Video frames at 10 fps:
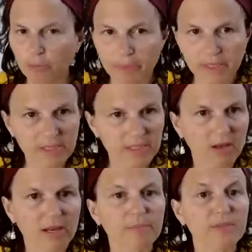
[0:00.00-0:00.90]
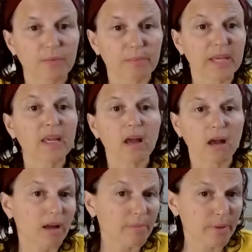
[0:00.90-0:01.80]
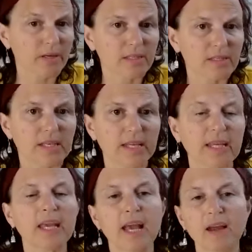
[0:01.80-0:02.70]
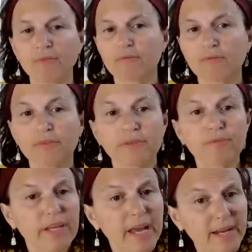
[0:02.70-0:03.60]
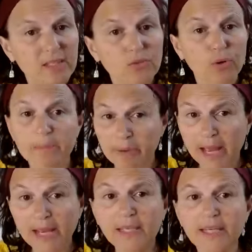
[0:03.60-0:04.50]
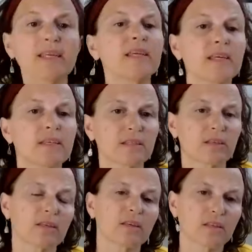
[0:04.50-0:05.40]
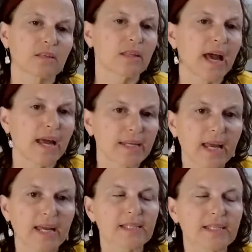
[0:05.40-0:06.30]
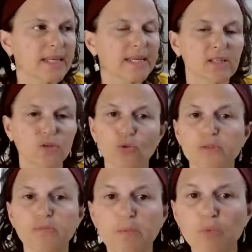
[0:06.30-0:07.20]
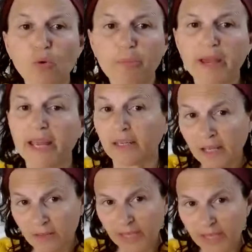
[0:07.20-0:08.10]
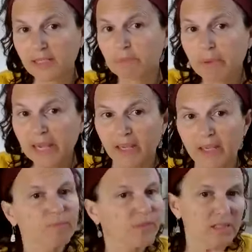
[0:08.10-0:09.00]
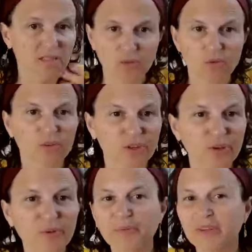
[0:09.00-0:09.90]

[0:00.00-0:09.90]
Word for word: But at times, for me, I personally have re- reacted quite badly to, to that, and it's caused me more pain. That's me, it's not you.